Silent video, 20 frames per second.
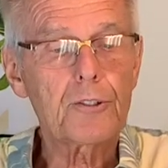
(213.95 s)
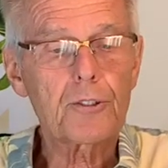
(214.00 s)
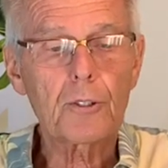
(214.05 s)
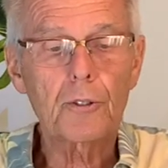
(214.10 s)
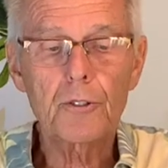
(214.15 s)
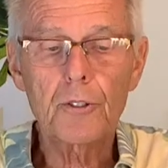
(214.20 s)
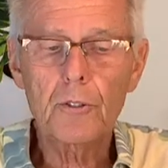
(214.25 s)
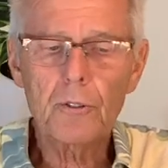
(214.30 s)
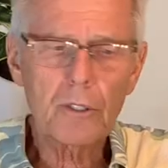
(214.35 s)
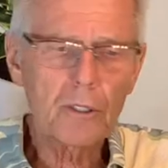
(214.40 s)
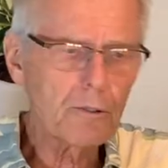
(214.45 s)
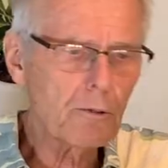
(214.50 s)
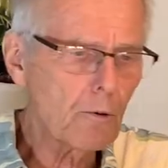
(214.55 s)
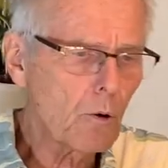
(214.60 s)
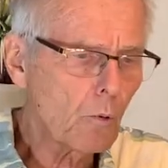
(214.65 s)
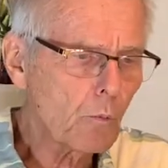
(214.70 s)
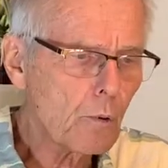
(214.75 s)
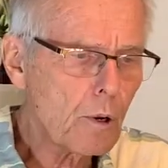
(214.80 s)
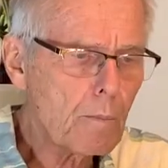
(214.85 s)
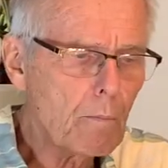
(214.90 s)
So you could
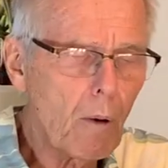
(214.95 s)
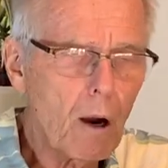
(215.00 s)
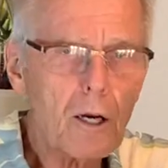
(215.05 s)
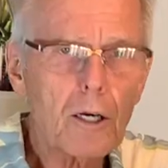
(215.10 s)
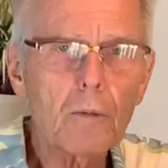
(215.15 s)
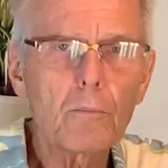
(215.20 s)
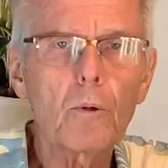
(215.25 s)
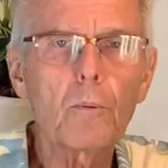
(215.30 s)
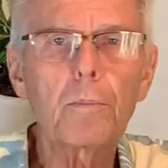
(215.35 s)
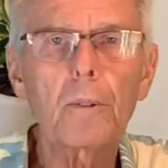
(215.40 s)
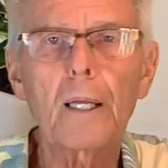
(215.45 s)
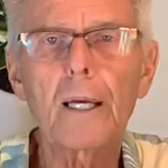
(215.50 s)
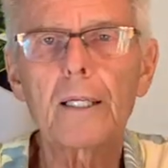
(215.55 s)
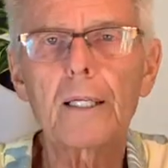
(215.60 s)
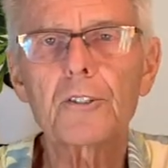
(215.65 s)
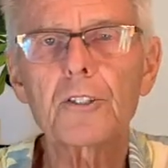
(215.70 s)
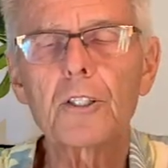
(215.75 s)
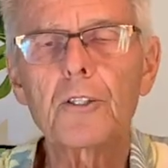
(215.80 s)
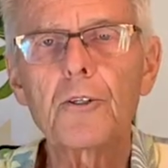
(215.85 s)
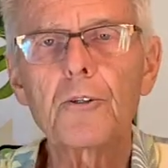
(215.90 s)
grow remarkable
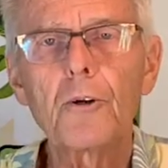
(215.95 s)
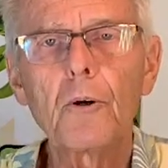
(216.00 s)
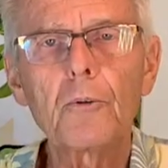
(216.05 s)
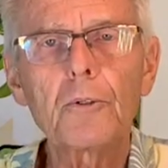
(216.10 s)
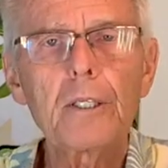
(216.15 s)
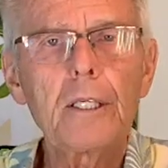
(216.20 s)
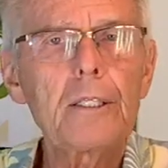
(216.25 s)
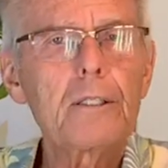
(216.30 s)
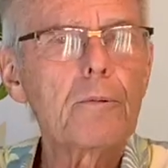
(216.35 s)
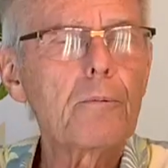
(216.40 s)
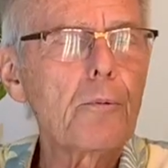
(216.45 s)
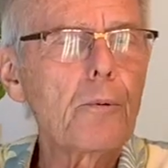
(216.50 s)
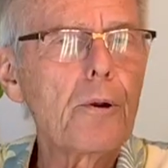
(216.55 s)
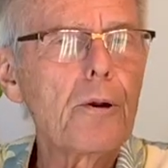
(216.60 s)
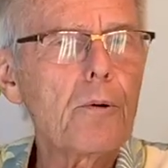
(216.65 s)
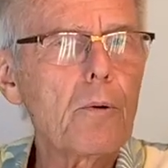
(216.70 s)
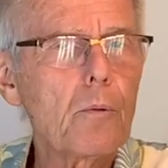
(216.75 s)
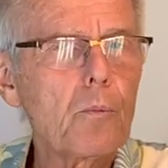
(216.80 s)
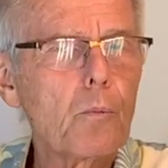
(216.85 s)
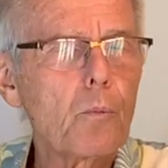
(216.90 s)
plants, and you don't need to
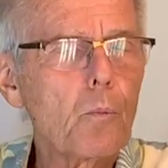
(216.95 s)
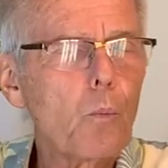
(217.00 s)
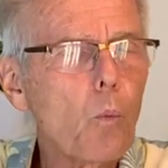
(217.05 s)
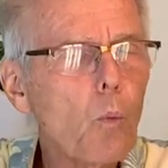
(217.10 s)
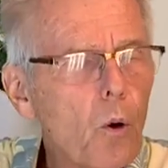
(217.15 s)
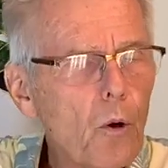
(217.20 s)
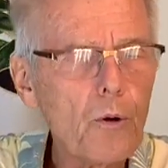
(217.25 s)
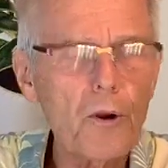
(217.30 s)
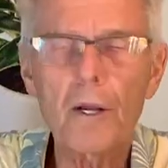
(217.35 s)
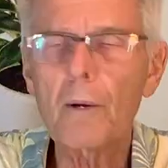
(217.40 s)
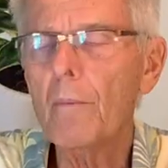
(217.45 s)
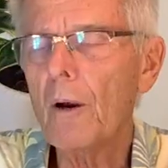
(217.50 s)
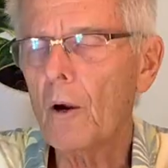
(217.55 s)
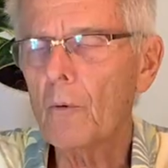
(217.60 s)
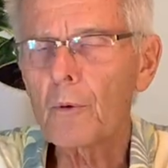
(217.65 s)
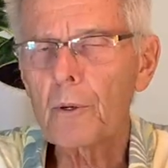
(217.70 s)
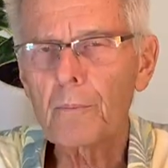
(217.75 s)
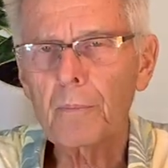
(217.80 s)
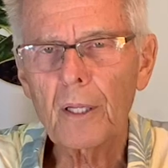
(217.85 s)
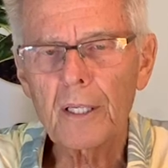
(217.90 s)
worry about
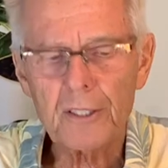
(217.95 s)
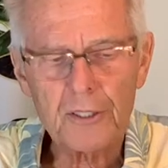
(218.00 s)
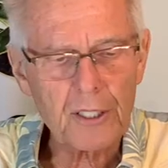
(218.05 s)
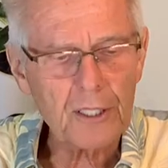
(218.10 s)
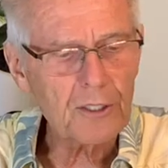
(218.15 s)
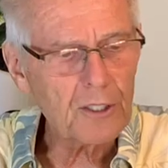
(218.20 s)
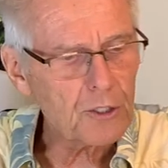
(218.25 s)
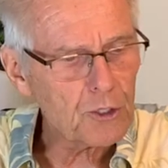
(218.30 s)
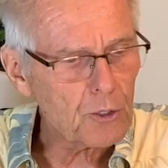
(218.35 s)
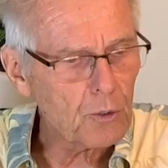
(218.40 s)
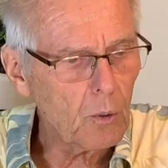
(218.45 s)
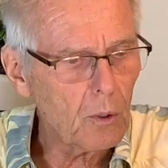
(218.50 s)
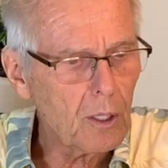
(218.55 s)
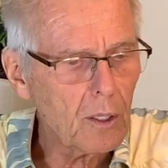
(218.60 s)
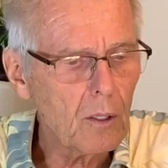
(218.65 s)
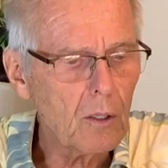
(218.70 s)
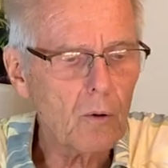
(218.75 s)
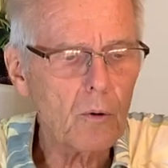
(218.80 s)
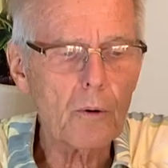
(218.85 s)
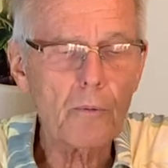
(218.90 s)
replacing the
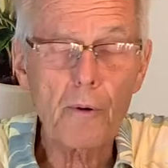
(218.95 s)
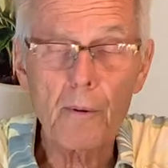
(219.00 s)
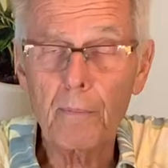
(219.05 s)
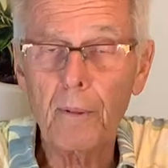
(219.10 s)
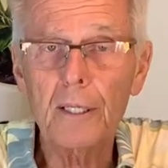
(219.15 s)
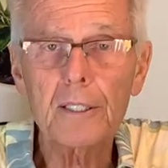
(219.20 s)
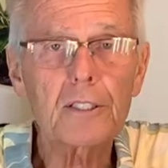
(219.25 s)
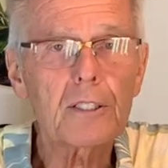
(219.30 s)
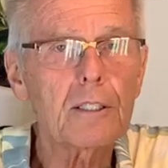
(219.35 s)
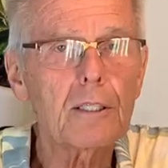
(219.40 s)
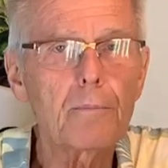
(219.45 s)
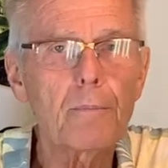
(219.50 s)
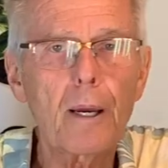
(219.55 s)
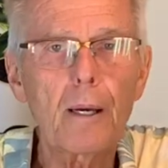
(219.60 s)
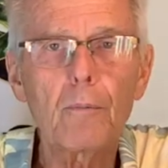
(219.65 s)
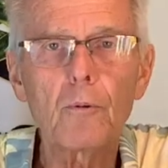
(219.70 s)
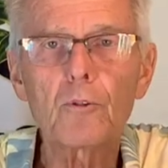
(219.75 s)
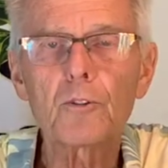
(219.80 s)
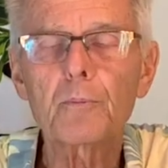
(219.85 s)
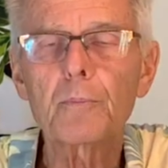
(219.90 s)
soil or replacing the
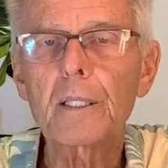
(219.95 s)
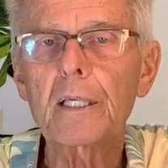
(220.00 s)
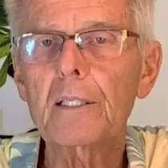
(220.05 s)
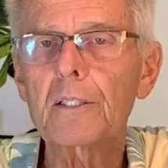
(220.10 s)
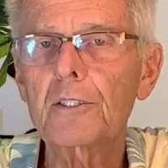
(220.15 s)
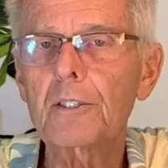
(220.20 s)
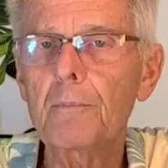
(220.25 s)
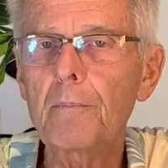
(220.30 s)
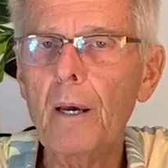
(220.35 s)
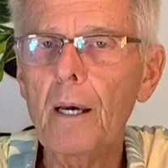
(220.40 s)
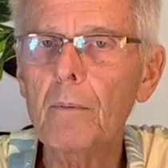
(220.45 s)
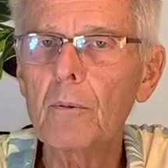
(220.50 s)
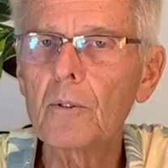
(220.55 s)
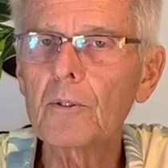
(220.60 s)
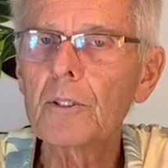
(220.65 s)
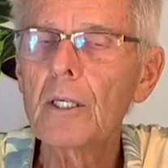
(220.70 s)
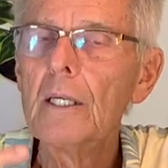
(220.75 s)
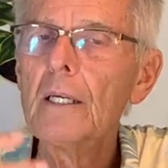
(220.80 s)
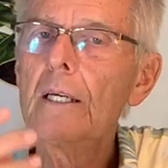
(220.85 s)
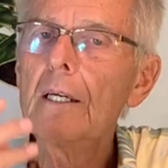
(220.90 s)
pebbles, because the
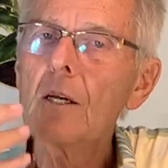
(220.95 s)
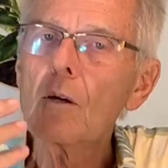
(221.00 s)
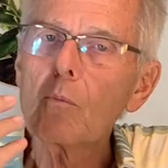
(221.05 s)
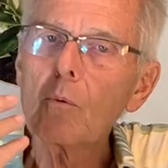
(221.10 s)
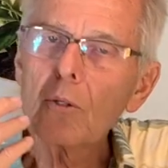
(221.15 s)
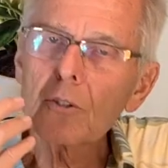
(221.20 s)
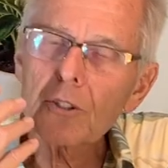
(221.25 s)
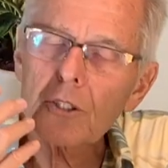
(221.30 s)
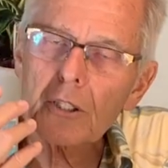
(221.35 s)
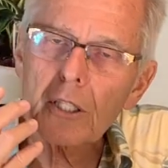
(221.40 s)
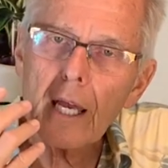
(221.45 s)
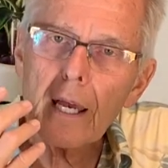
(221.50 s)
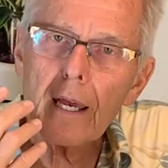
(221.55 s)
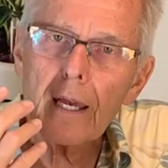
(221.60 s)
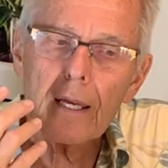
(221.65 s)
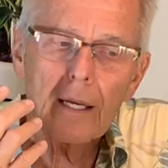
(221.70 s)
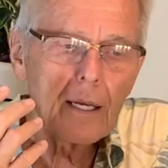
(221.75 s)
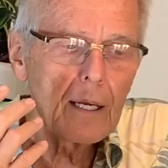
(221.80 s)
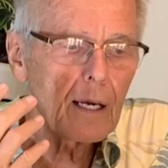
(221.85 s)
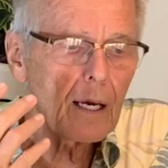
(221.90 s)
pebbles will
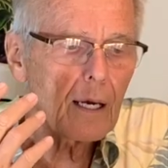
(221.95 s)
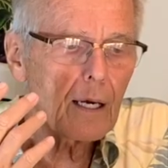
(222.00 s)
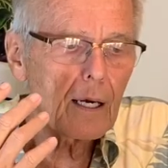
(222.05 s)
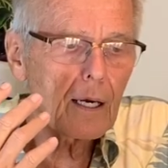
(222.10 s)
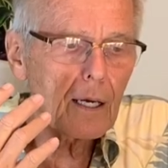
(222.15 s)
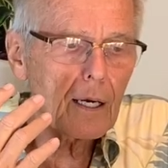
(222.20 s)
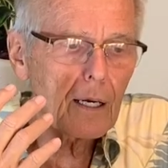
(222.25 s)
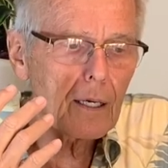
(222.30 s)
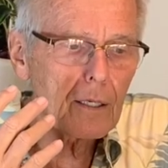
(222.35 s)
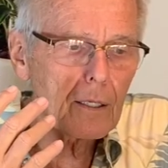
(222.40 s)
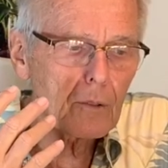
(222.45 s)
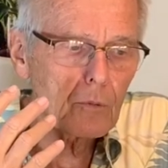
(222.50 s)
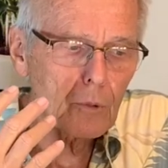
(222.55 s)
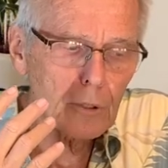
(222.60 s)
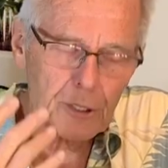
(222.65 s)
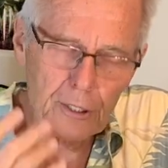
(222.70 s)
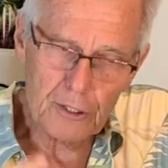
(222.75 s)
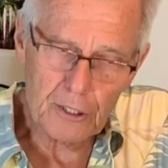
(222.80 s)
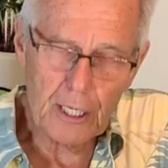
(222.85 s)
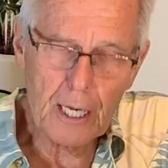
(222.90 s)
stay
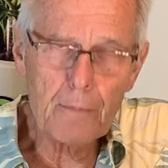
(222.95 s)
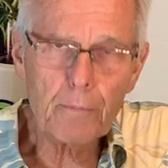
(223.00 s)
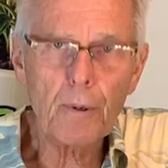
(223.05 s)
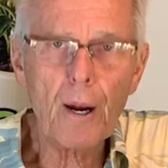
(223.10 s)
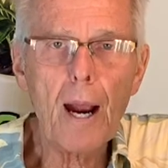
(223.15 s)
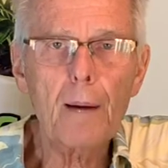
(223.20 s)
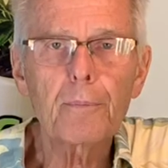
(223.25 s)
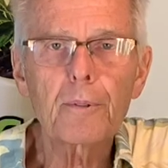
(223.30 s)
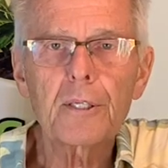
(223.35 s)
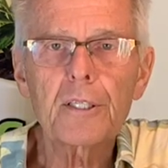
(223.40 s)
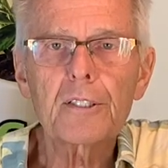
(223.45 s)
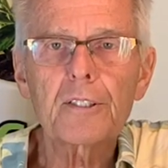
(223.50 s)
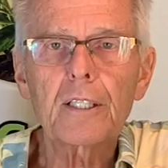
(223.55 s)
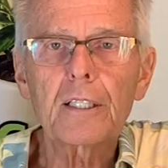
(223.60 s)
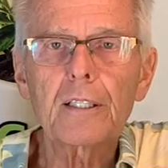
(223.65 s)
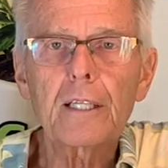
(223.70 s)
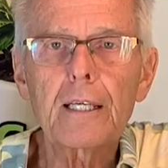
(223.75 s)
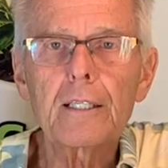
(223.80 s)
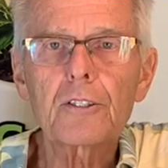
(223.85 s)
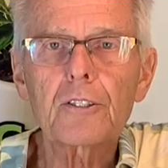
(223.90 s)
with the same properties
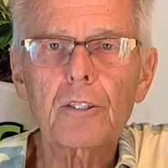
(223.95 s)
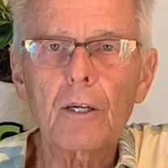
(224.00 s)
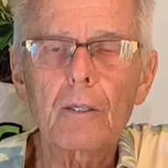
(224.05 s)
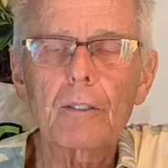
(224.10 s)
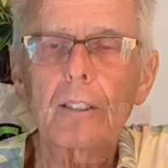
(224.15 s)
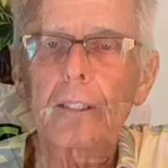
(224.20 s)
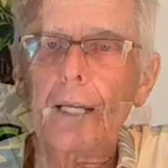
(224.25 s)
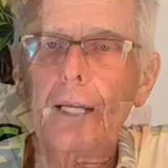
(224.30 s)
that they started